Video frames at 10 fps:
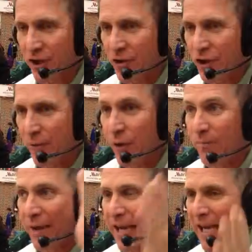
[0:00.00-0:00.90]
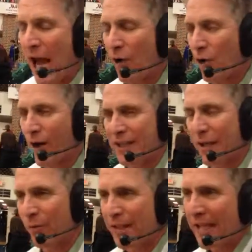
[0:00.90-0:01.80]
little gym would be and how noisy
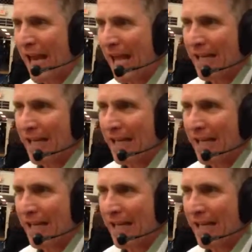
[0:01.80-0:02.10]
it would get.